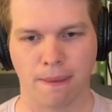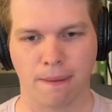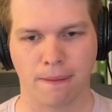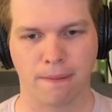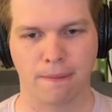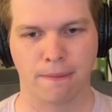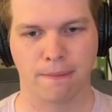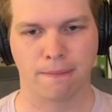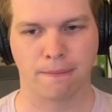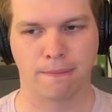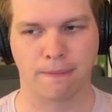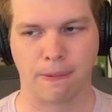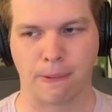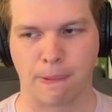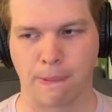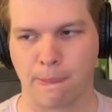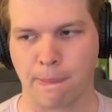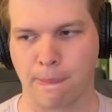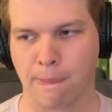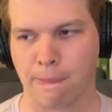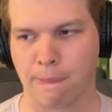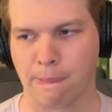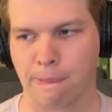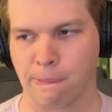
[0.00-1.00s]

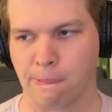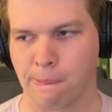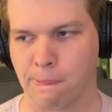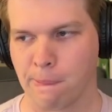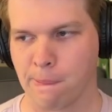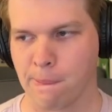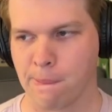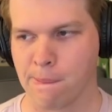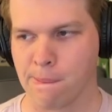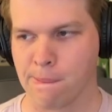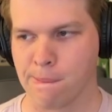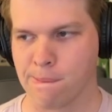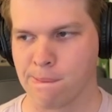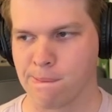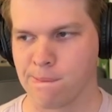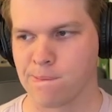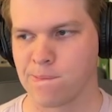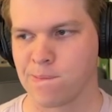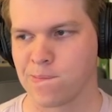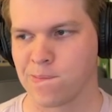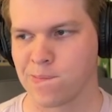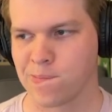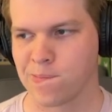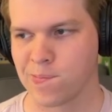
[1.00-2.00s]

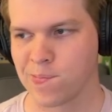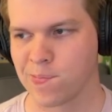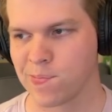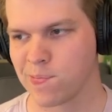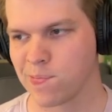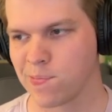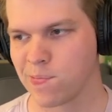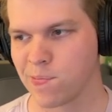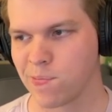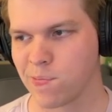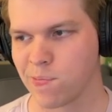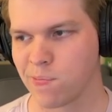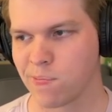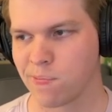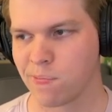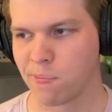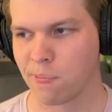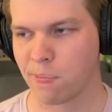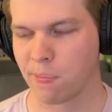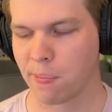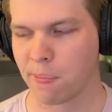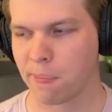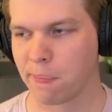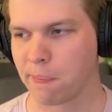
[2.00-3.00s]

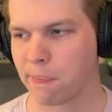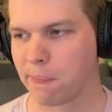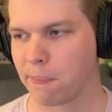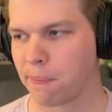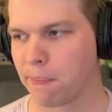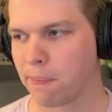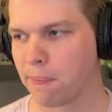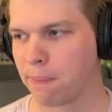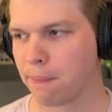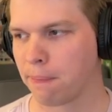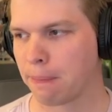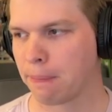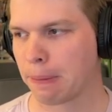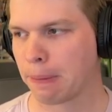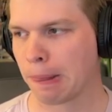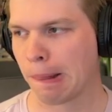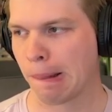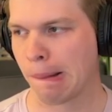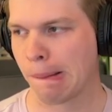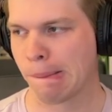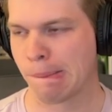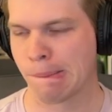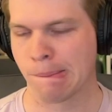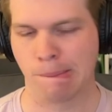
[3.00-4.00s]

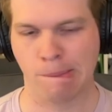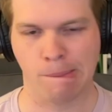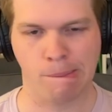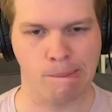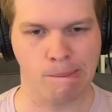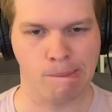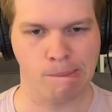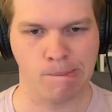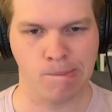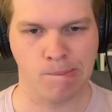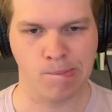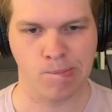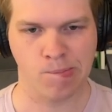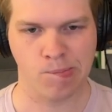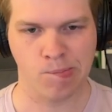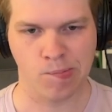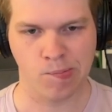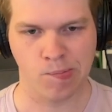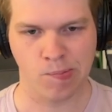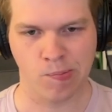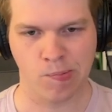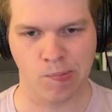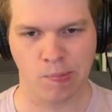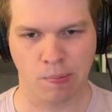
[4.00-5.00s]

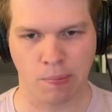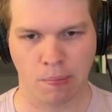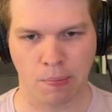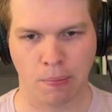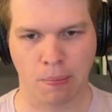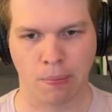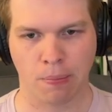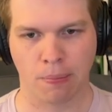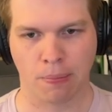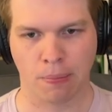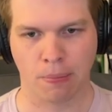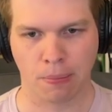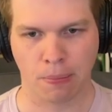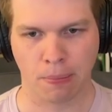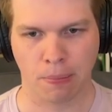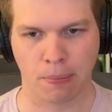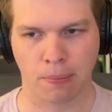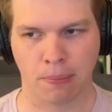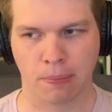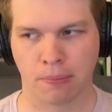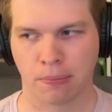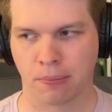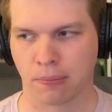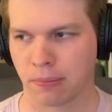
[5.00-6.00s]

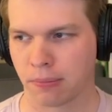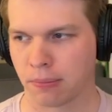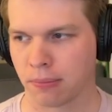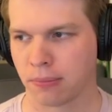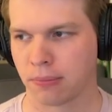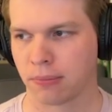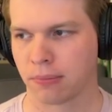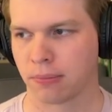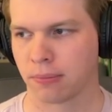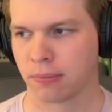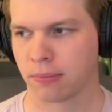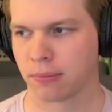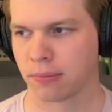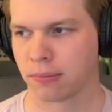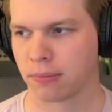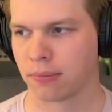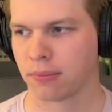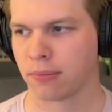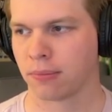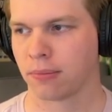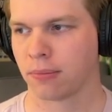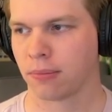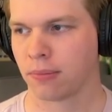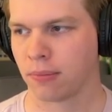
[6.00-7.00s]

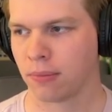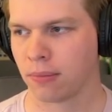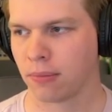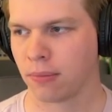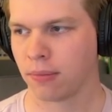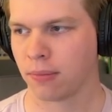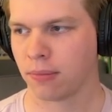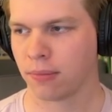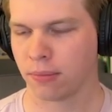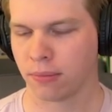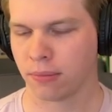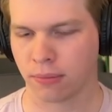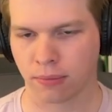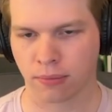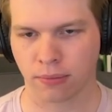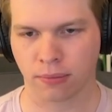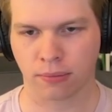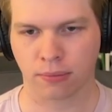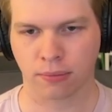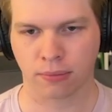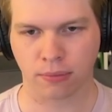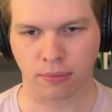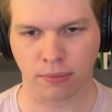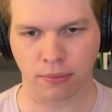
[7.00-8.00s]
(not speaking)